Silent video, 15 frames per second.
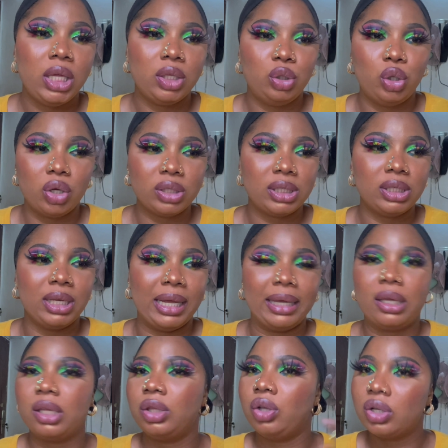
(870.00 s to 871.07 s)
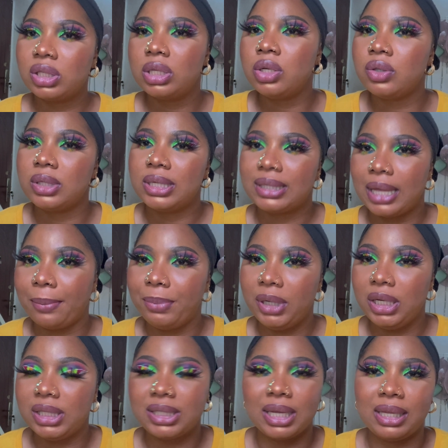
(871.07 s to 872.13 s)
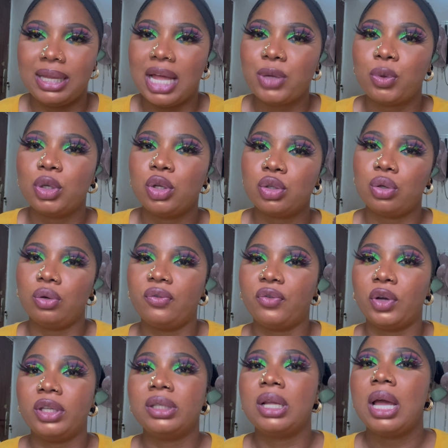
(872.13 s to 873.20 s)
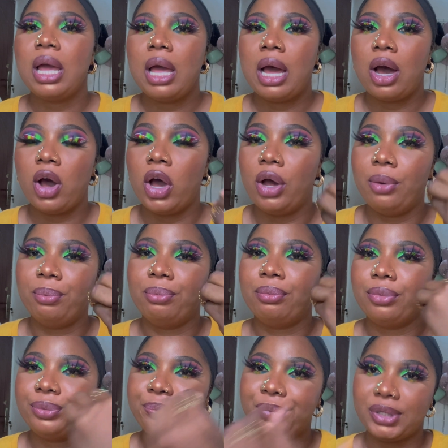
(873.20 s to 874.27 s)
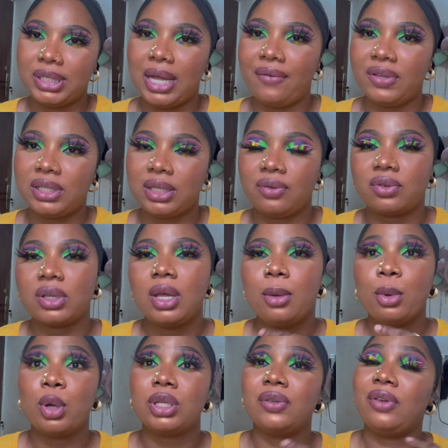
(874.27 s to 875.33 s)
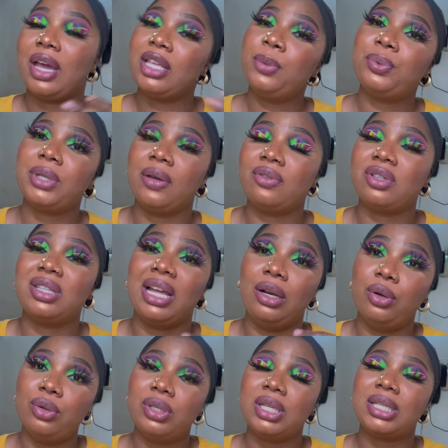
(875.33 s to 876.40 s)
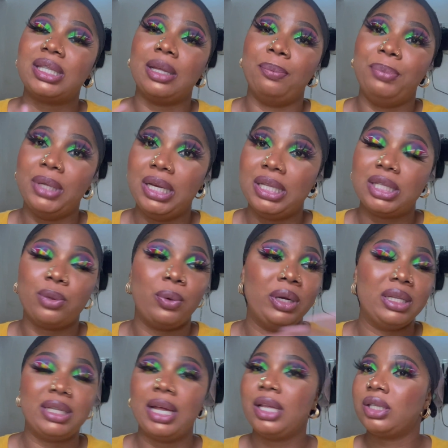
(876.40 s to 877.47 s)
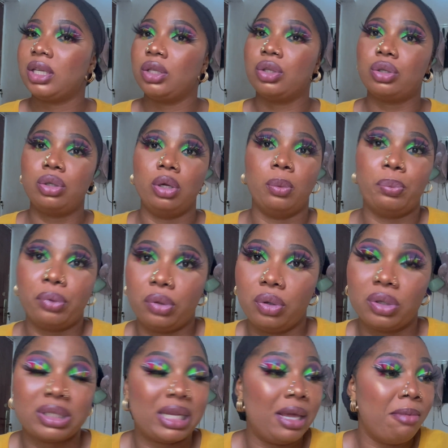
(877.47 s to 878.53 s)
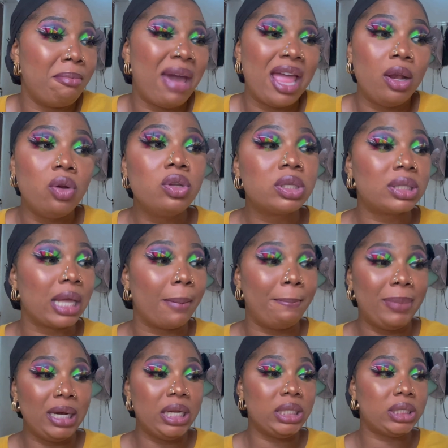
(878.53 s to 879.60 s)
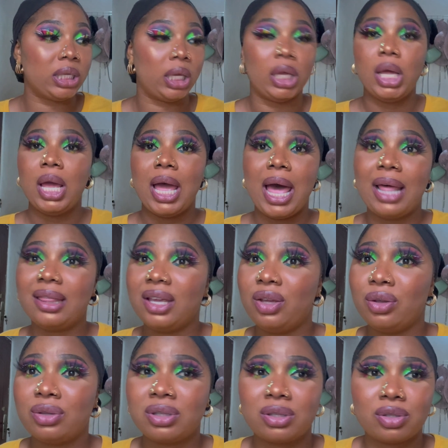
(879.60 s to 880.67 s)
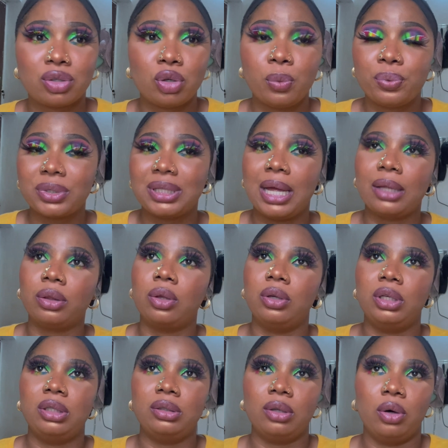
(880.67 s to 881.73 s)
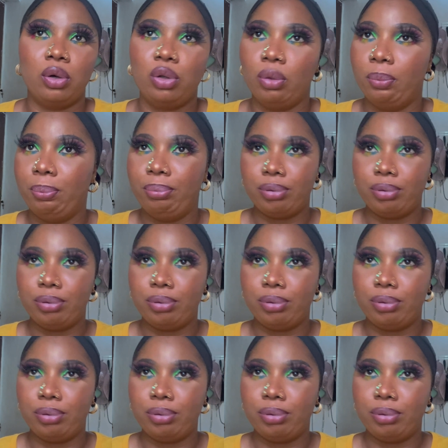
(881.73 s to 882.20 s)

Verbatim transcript: it doesn't like it doesn't lose its stability and that's what you want to look for in um preservatives because if you're a preservative that loses stability when it gets into your product it might lose stability and then your soap will start turning or your